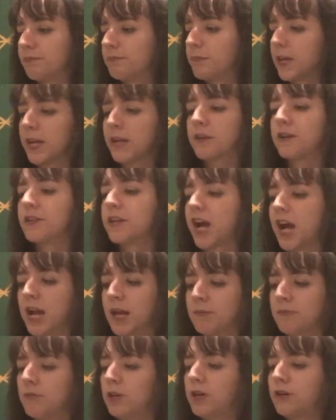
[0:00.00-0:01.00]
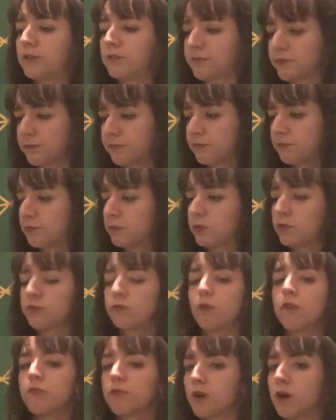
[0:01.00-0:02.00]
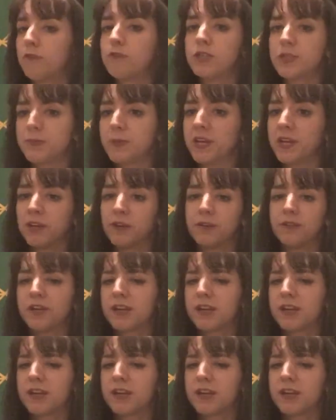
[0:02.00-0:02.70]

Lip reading: paradigm of growth always being good.